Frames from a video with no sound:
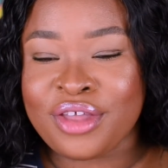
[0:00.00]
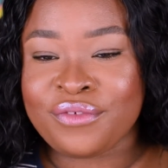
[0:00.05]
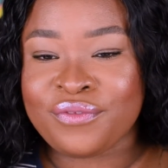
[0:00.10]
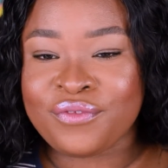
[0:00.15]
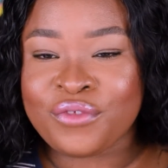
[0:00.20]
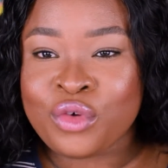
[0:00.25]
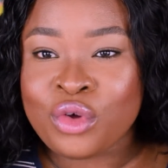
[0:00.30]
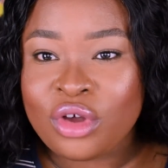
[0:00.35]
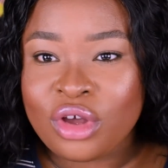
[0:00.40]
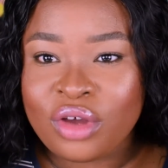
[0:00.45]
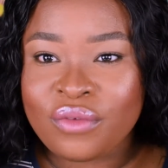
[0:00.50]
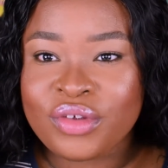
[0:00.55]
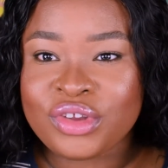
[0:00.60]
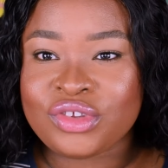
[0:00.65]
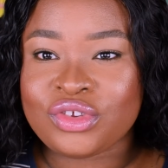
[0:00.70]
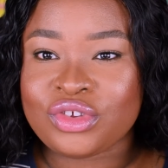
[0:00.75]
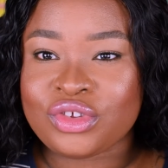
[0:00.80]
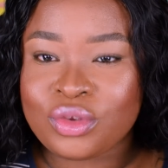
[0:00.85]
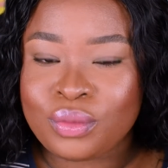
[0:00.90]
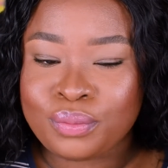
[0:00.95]
full coverage
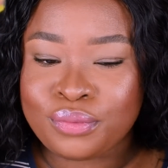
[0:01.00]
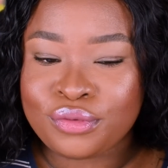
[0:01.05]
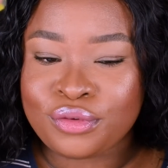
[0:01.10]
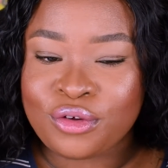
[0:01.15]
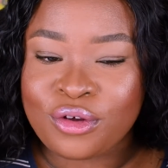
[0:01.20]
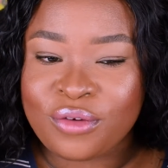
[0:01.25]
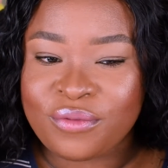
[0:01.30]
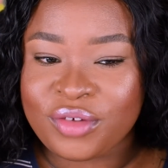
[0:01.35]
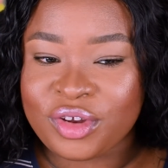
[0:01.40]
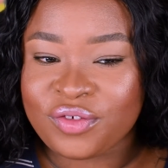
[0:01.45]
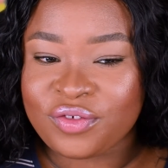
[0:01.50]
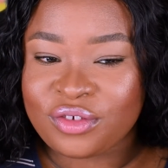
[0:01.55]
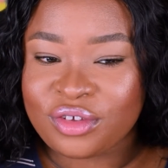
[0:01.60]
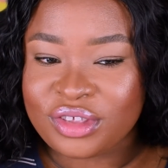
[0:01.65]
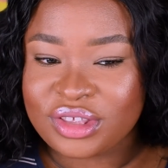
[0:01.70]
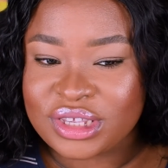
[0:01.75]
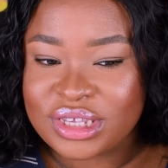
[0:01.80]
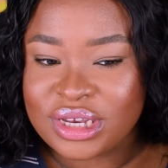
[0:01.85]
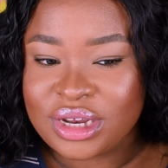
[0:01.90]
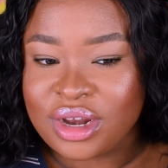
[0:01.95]
to super coverage
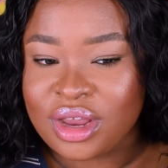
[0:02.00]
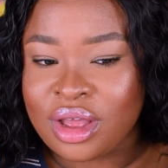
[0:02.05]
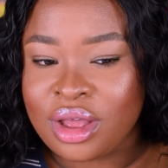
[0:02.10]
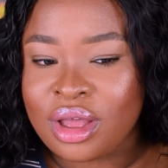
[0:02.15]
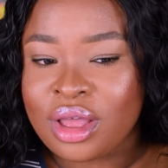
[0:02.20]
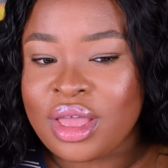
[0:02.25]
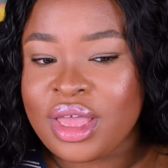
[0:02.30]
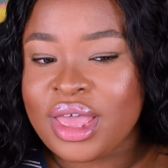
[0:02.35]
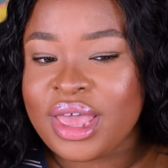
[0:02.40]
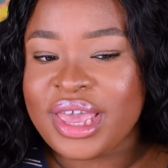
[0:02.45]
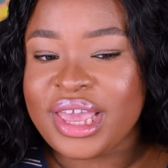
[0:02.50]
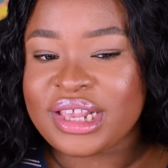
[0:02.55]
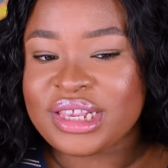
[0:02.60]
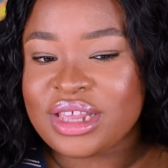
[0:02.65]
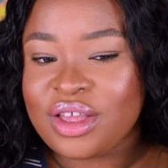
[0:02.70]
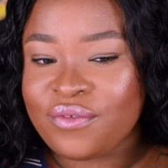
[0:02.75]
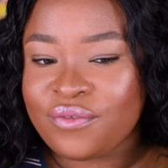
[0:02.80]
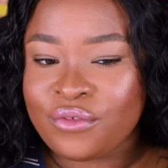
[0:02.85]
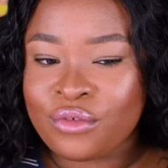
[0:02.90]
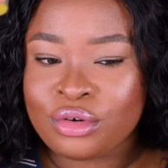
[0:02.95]
concealer. It's
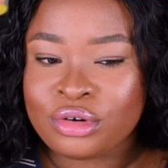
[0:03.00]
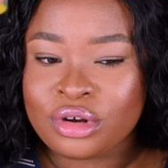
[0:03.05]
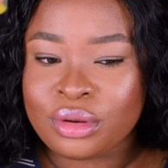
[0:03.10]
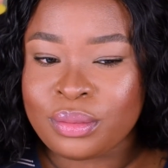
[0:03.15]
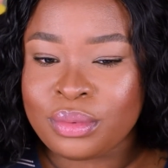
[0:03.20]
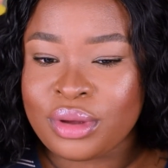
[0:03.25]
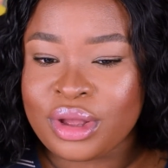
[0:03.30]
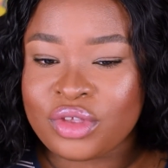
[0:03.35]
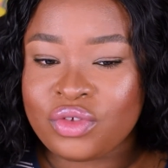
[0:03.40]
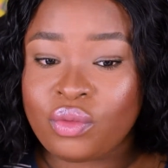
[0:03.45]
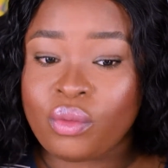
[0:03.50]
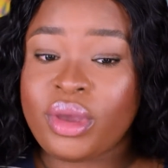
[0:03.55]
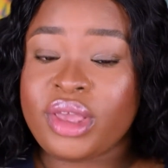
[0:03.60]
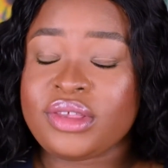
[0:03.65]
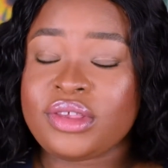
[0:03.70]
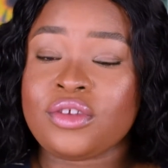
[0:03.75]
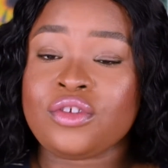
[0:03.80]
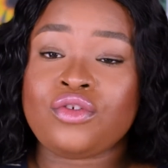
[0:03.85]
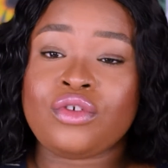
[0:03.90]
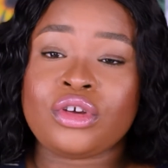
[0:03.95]
affordable as well.
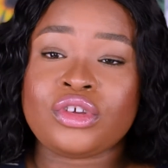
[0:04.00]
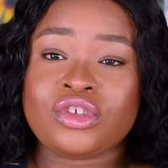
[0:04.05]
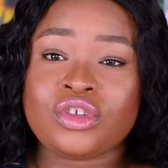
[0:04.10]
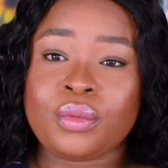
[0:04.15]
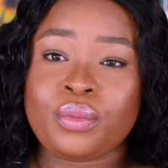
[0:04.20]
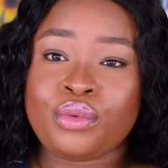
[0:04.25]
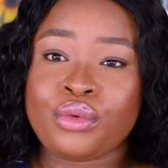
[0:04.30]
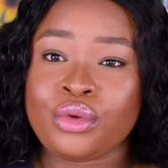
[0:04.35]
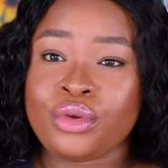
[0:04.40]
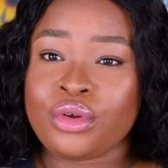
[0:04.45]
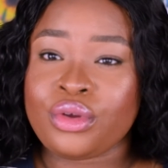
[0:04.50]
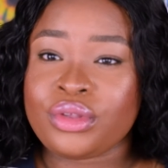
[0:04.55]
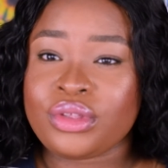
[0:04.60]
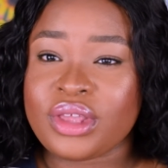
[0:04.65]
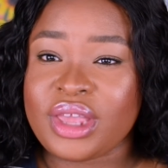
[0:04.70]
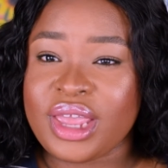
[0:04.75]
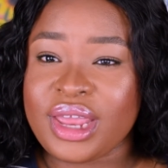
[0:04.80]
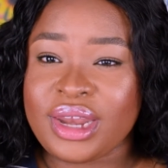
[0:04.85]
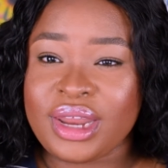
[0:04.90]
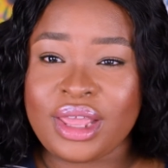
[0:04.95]
It's a drugstore product
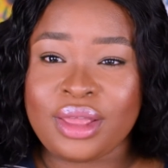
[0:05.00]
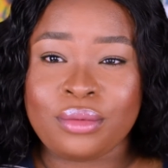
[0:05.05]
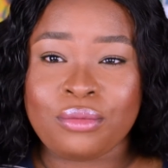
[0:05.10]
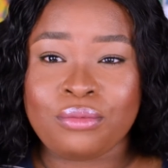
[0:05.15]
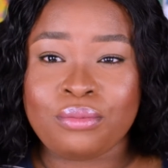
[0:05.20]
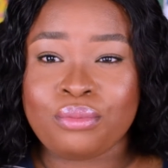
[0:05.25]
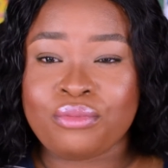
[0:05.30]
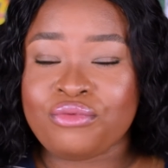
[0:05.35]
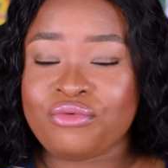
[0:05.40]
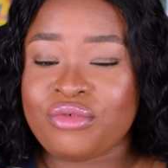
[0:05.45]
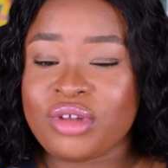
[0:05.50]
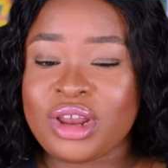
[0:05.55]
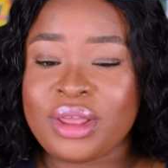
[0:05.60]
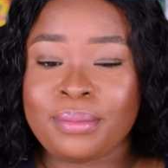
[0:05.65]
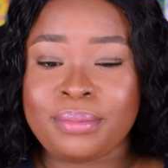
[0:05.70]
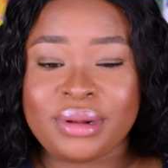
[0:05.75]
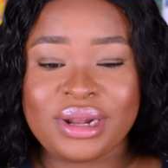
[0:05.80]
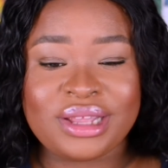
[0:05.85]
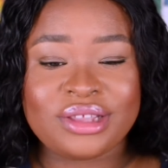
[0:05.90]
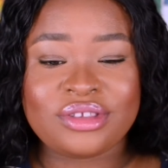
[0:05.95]
and it really
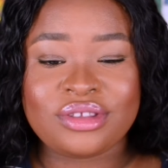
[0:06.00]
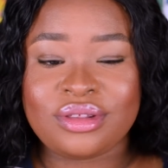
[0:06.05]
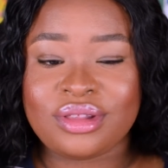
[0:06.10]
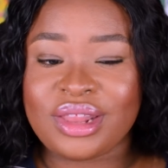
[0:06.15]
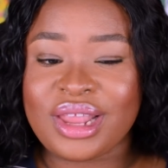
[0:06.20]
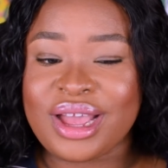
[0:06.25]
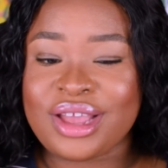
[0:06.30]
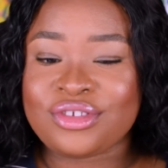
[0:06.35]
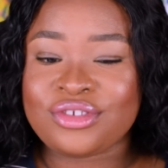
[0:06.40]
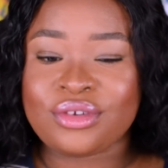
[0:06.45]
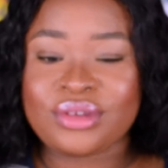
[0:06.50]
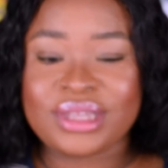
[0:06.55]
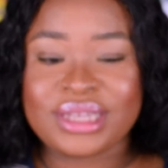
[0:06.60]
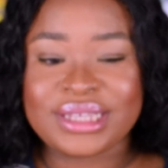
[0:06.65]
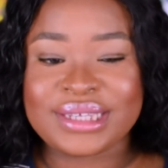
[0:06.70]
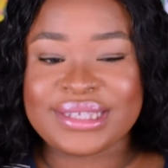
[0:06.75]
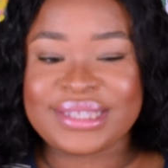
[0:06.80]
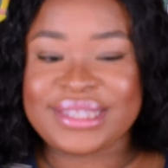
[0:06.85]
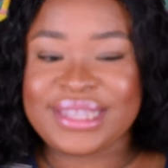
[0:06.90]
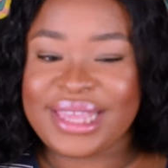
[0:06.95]
blends nice on the
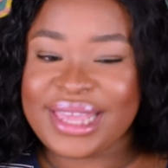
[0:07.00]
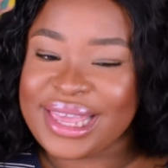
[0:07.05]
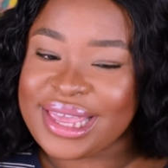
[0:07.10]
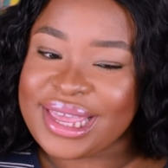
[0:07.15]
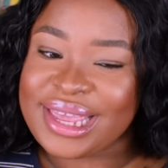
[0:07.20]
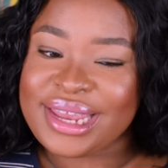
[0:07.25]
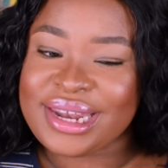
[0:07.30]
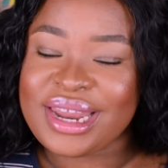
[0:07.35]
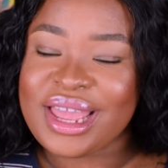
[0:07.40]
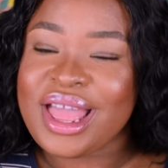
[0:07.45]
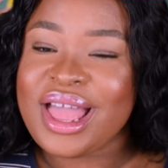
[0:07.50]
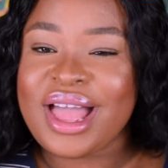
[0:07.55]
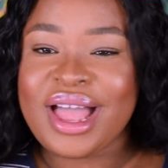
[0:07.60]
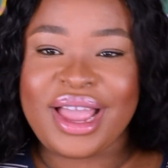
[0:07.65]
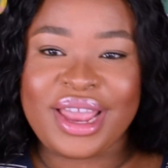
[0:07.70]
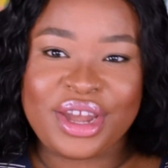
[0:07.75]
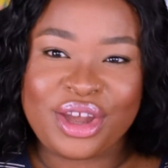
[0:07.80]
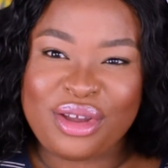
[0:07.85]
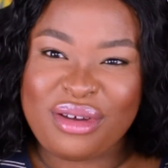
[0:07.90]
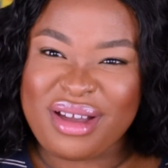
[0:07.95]
skin.
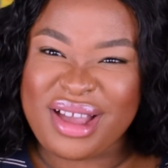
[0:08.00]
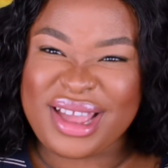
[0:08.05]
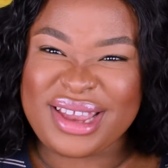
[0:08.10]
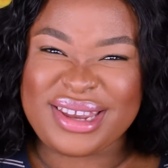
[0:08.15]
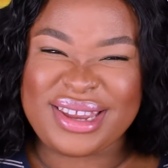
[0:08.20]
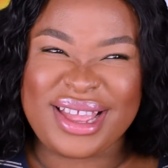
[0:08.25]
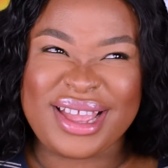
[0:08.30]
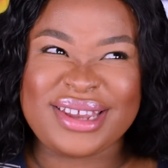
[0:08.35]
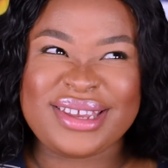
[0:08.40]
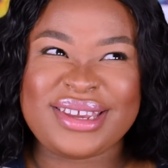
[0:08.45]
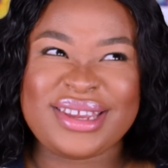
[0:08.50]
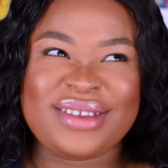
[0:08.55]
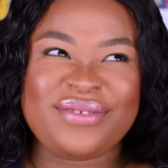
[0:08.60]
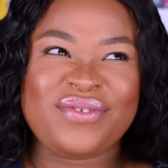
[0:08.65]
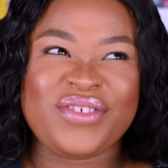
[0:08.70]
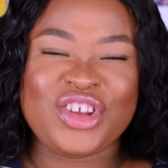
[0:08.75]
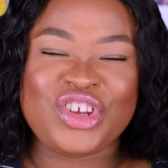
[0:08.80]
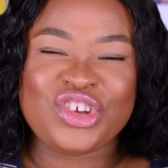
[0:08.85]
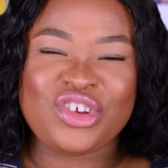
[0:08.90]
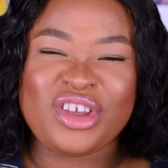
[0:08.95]
I know I didn't
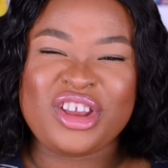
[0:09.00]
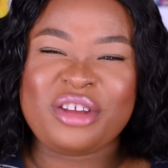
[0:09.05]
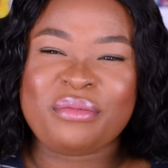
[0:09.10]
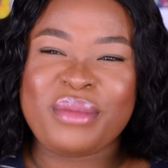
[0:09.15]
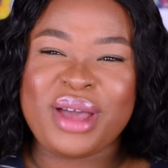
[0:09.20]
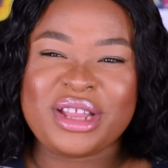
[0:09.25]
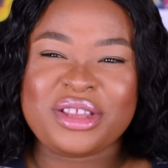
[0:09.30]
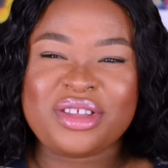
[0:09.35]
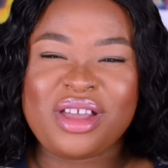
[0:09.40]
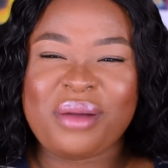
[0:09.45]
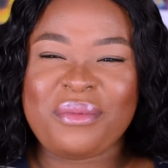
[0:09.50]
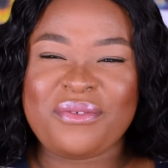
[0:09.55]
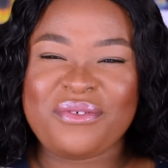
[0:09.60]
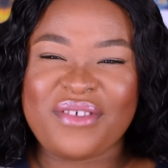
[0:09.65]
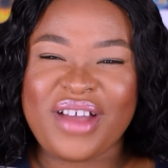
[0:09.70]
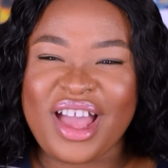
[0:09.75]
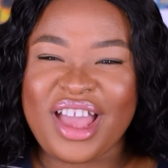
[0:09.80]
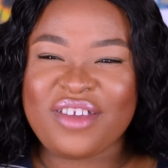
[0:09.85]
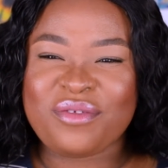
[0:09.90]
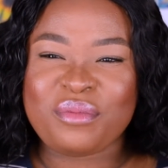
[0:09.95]
feature it in my top
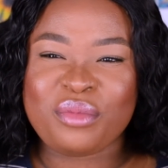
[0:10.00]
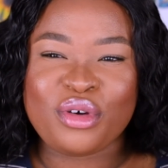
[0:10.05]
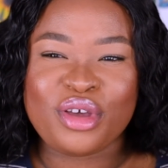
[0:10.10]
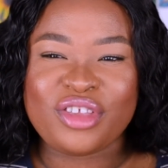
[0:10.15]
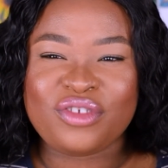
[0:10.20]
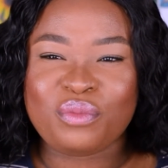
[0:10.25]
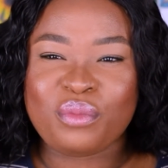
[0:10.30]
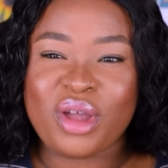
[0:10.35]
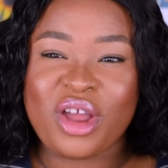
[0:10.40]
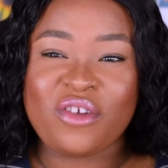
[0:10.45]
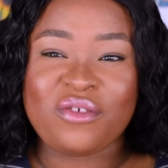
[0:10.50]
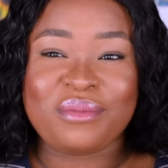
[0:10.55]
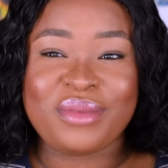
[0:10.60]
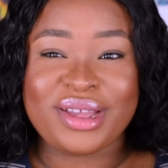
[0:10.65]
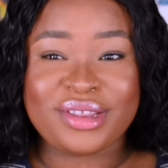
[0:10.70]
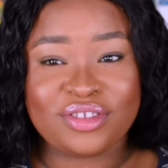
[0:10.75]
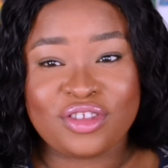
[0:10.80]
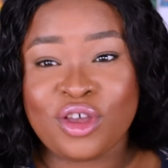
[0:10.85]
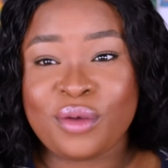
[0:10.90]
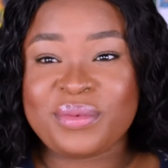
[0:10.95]
5, but it's part of
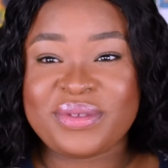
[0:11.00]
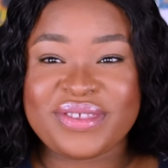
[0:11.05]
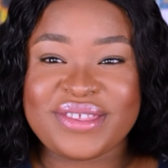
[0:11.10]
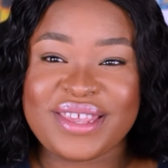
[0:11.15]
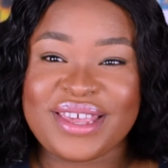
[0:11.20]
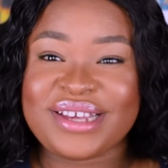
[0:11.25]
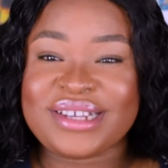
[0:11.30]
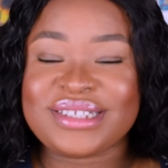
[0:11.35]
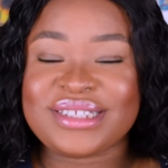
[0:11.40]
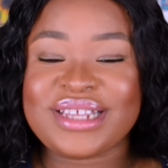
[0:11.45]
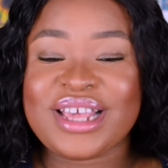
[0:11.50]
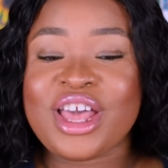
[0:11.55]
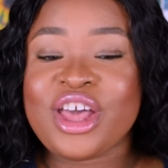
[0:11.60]
my top 6.